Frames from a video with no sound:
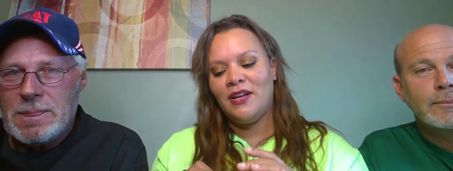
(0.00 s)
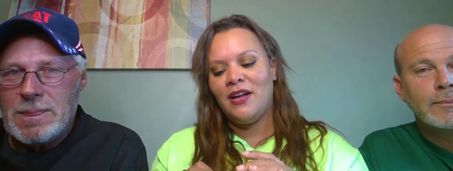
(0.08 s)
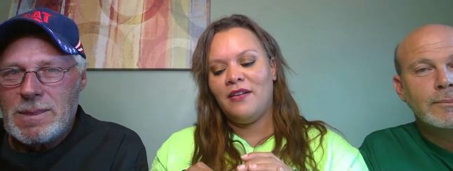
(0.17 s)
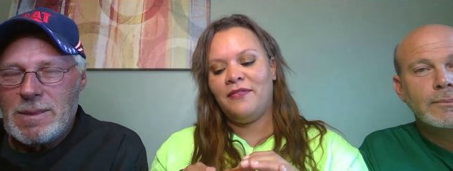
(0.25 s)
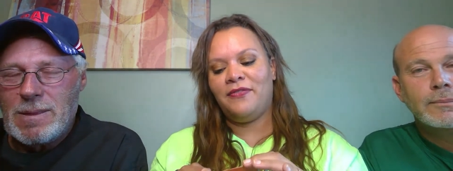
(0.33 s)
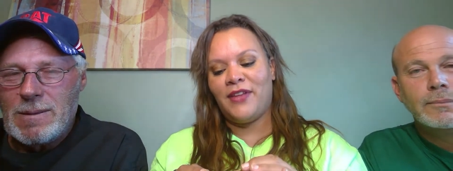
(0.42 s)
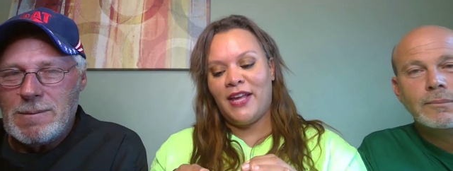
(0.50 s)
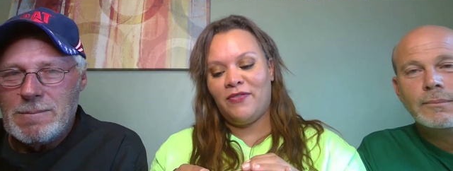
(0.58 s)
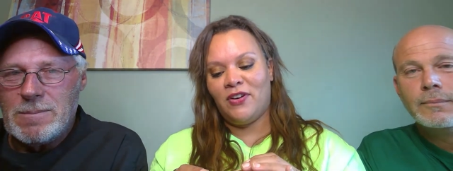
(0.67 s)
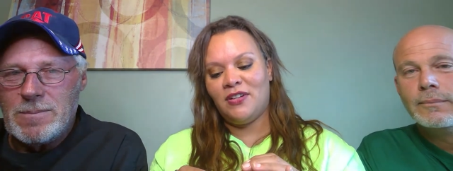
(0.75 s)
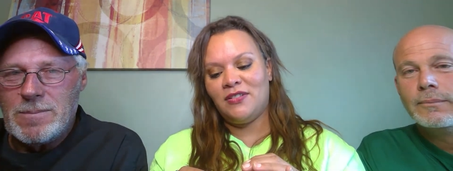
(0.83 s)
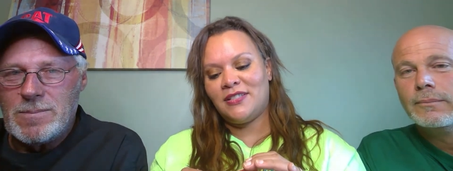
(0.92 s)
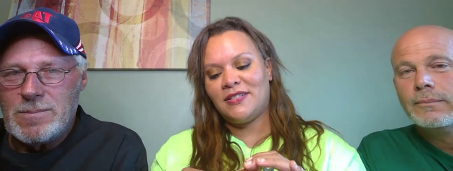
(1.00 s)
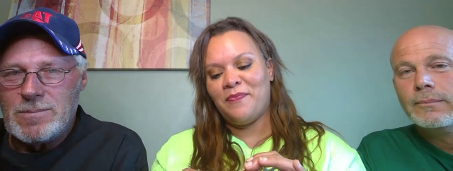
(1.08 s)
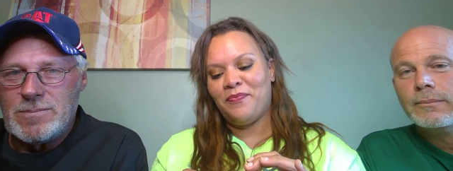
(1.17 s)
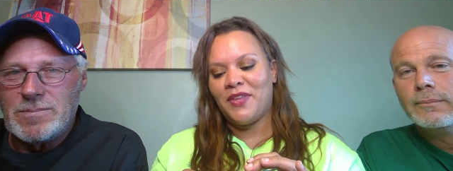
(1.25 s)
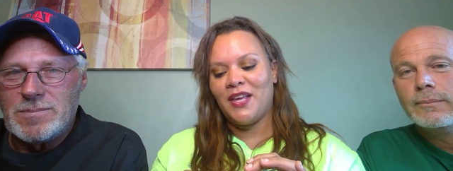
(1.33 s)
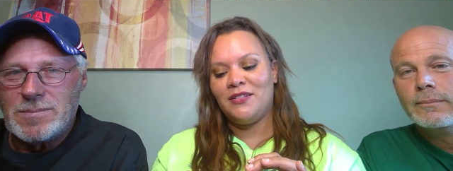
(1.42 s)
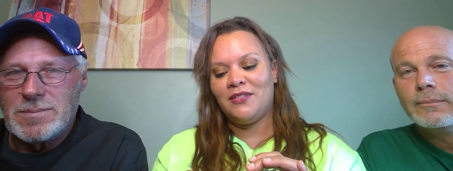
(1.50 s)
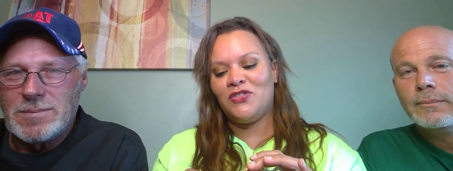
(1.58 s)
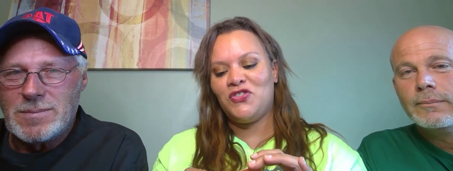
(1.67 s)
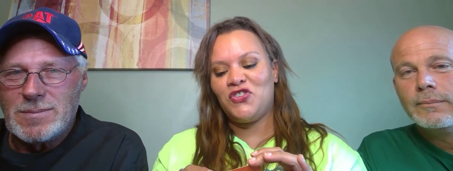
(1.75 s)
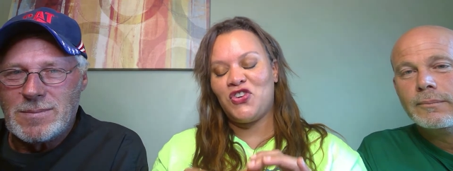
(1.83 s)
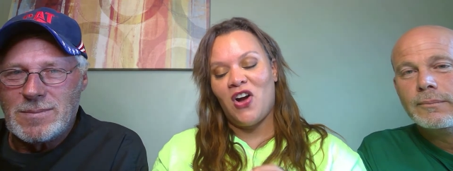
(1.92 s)
Speaker 1: Flavors
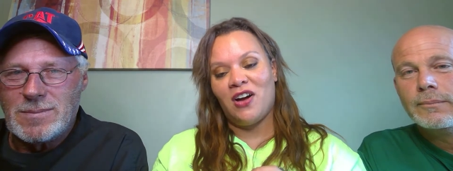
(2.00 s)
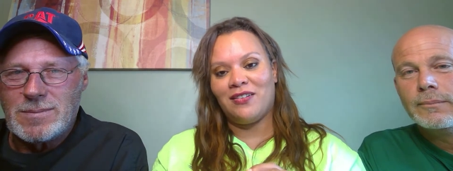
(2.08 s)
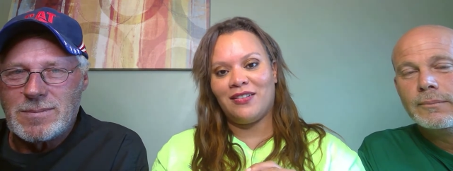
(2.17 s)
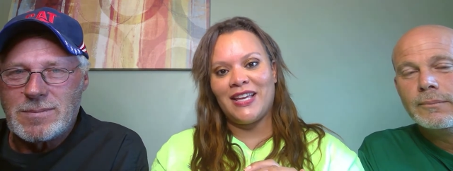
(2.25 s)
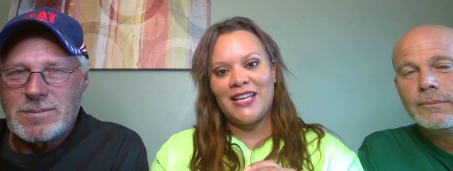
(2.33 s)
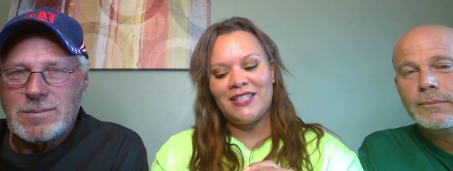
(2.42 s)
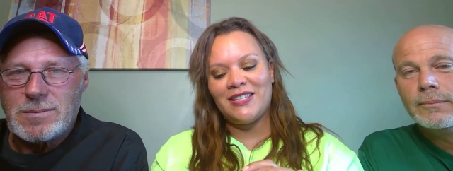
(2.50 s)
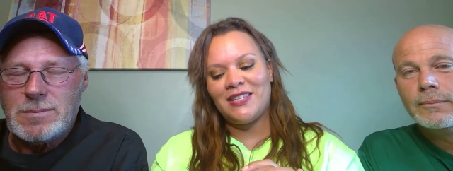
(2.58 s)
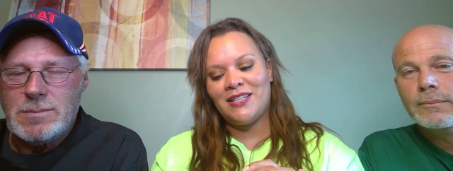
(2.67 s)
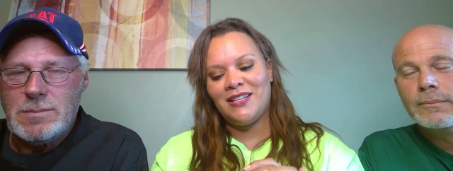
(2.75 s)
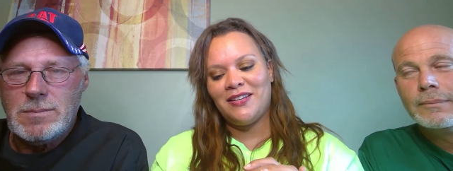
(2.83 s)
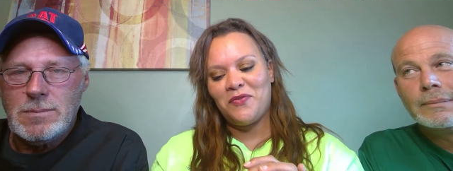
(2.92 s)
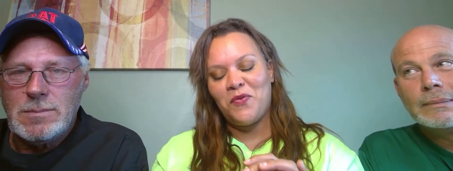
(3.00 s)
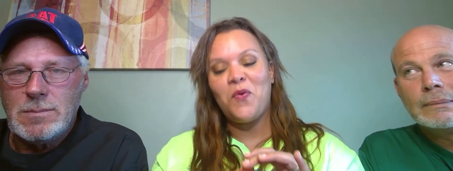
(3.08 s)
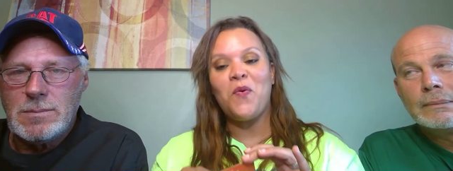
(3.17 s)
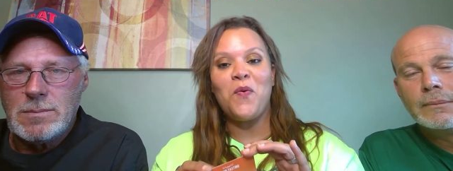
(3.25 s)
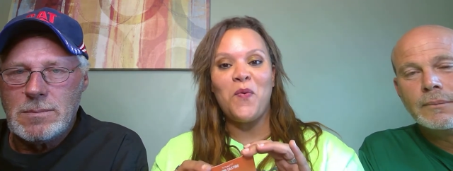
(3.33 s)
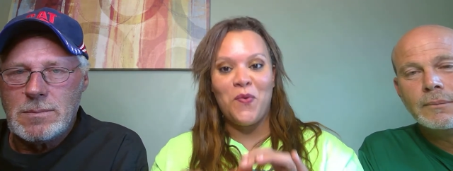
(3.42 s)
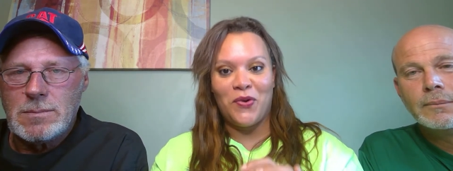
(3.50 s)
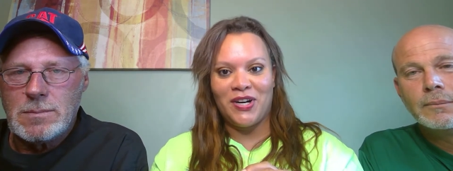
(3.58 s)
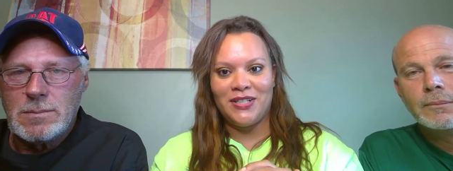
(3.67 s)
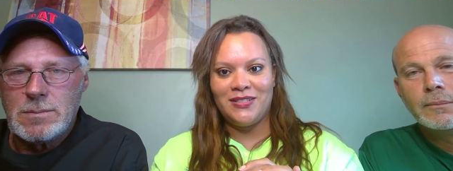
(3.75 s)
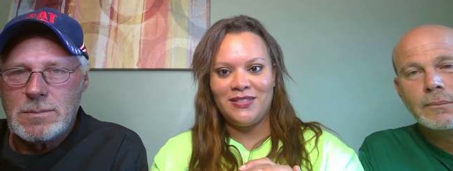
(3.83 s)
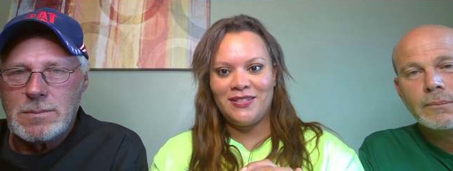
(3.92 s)
chocolate,
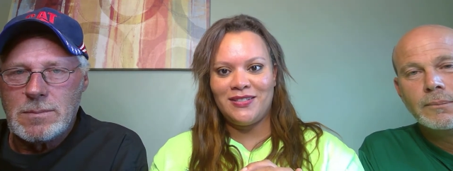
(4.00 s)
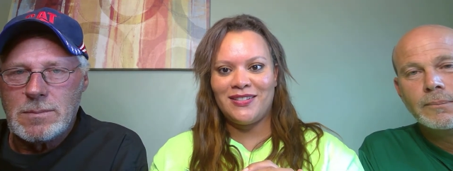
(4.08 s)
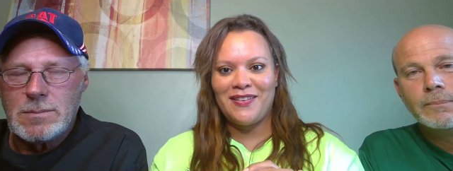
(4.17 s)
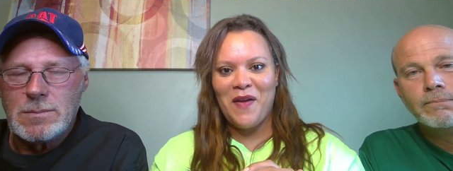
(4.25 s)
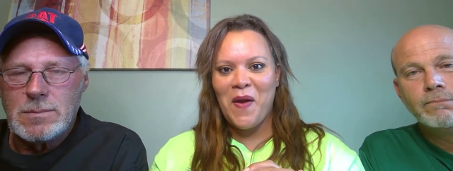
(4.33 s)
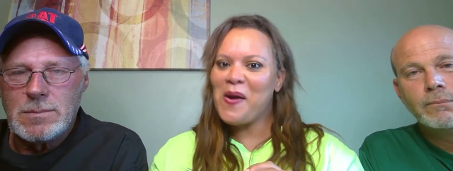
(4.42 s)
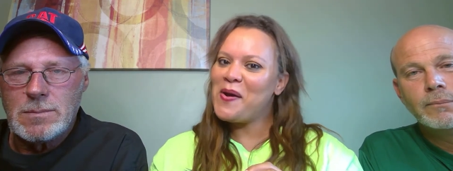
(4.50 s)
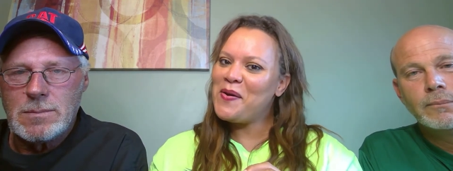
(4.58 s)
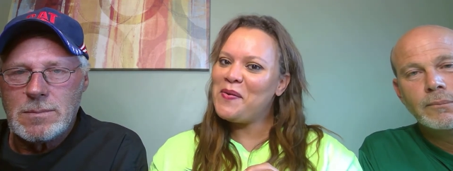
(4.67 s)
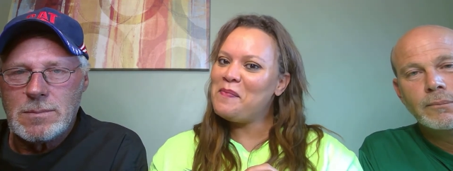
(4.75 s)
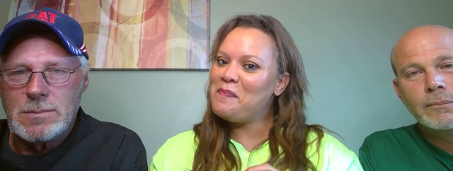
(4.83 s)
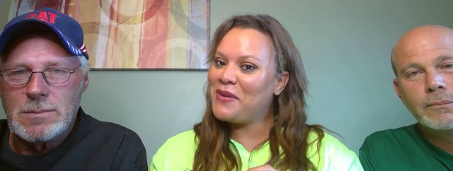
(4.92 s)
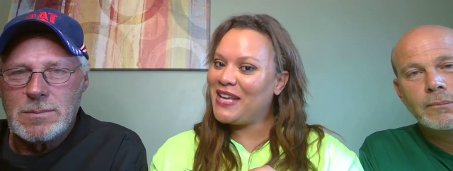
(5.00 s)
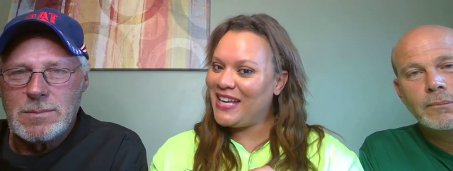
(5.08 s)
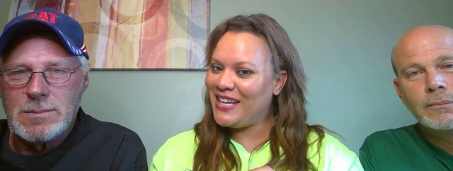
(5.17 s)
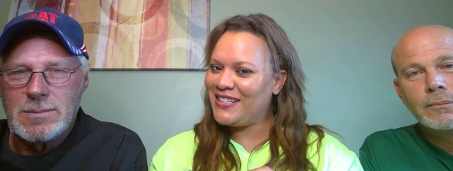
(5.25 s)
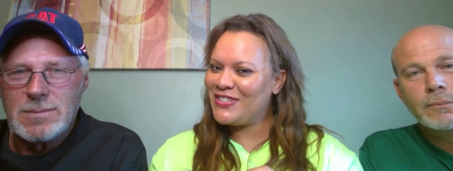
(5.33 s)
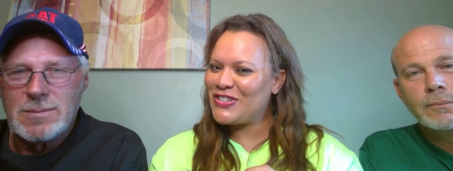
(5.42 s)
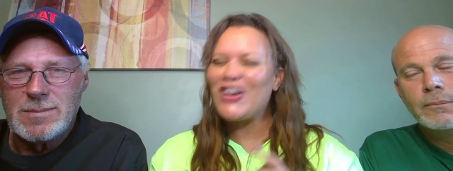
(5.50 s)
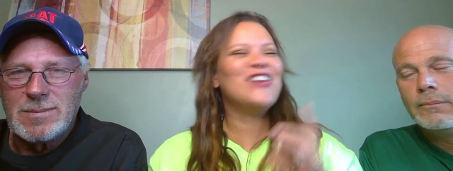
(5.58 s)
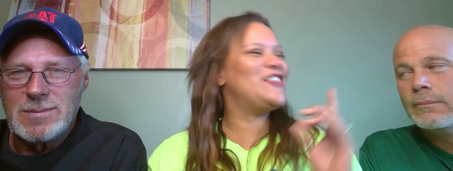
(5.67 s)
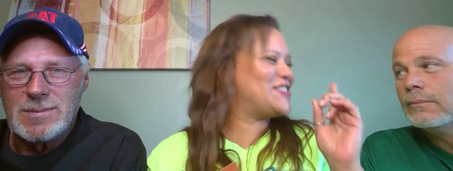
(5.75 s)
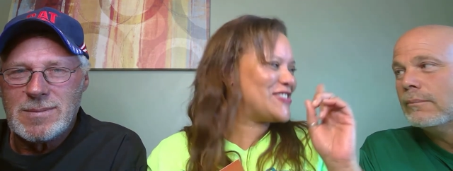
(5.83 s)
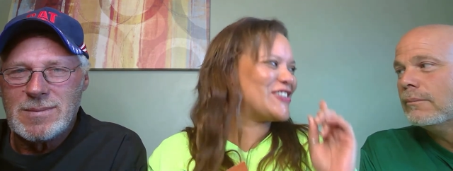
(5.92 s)
orange, peach. Are you
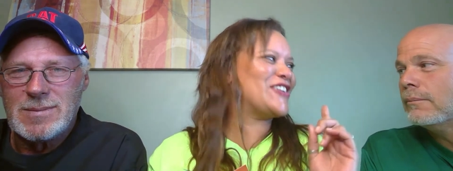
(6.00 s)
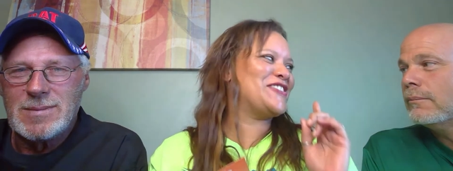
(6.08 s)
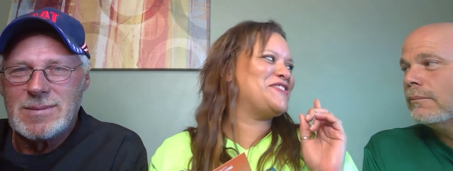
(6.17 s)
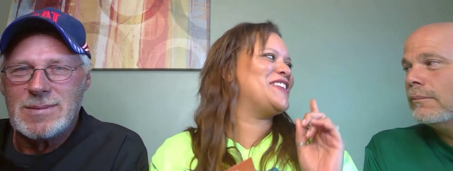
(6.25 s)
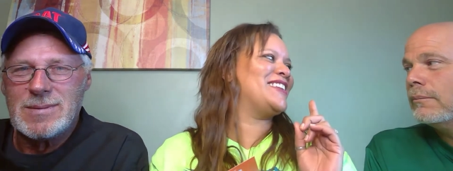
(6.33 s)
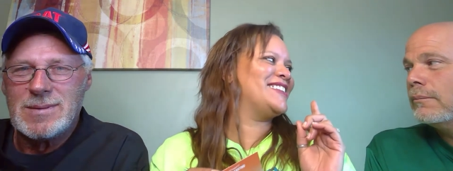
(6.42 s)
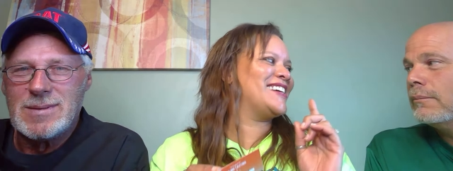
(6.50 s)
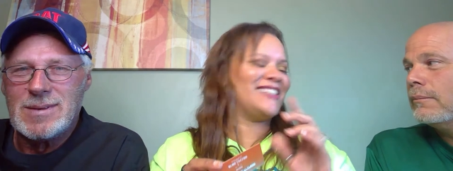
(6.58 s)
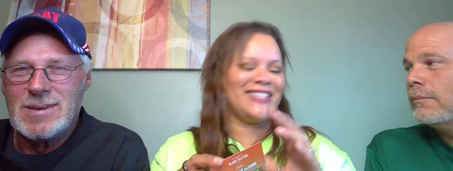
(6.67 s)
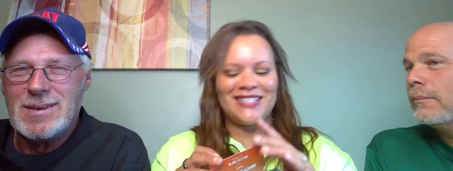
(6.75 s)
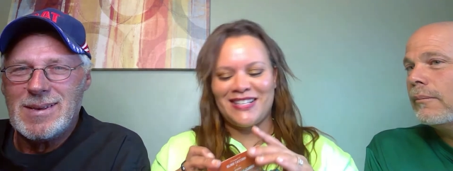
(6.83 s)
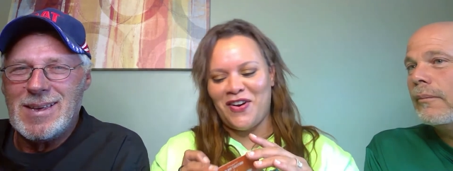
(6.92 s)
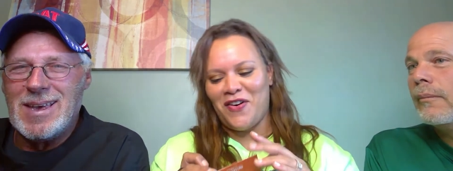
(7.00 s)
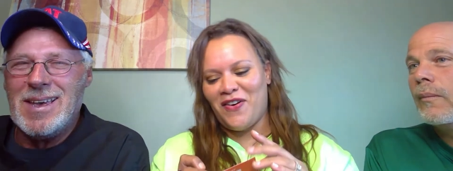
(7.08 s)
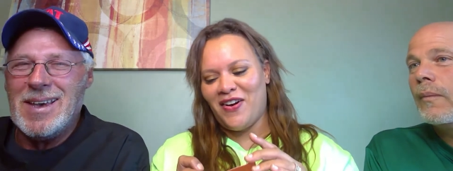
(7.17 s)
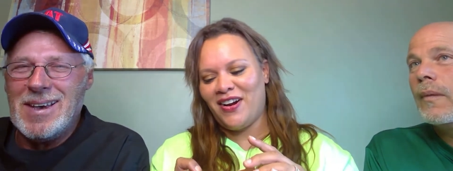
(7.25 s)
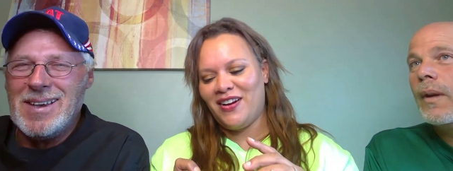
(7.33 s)
sure you didn't look at this card?